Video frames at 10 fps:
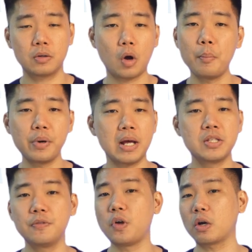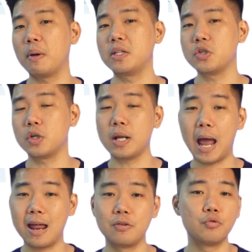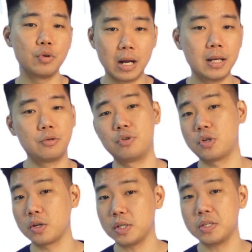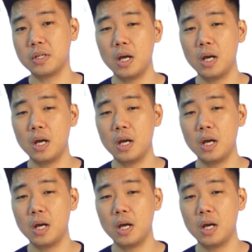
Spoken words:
comprehensive documentation and learning resources,